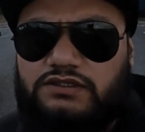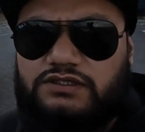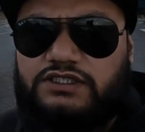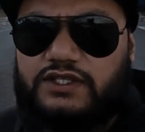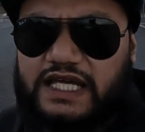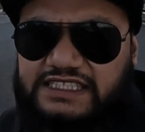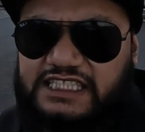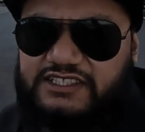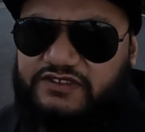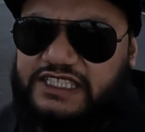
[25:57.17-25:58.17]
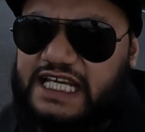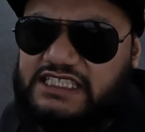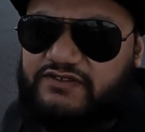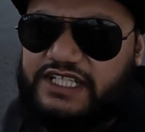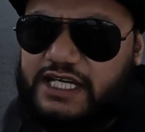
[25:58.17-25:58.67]
So that's it for today's
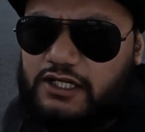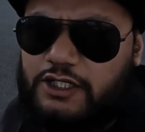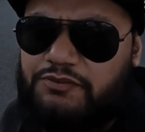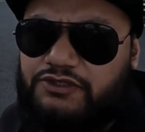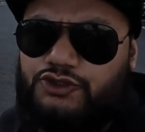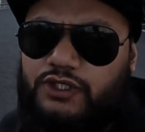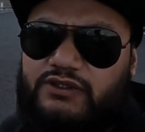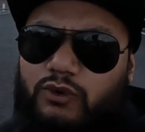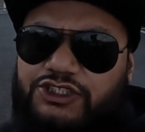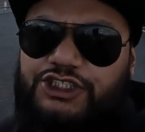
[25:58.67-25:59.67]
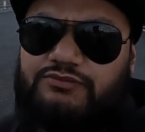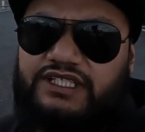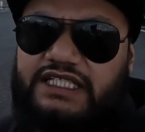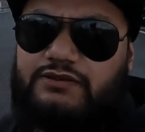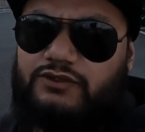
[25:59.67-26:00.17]
video. I hope you enjoyed watching
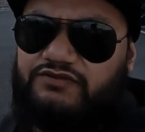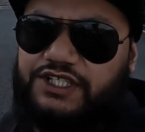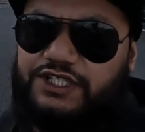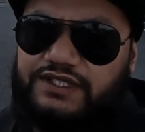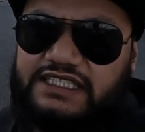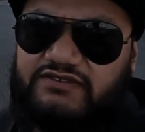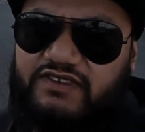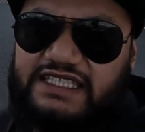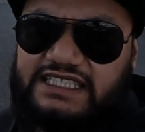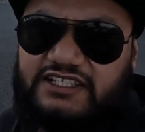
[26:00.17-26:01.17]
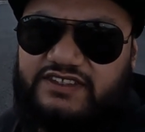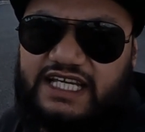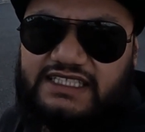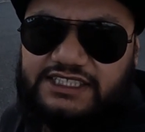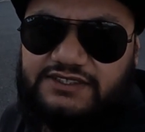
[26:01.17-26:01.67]
me review this facelift
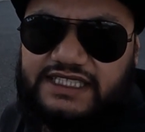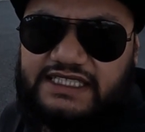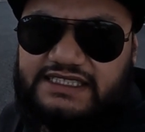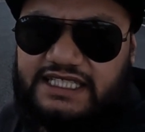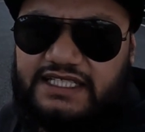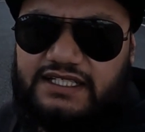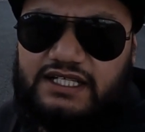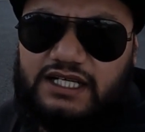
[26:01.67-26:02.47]
X260.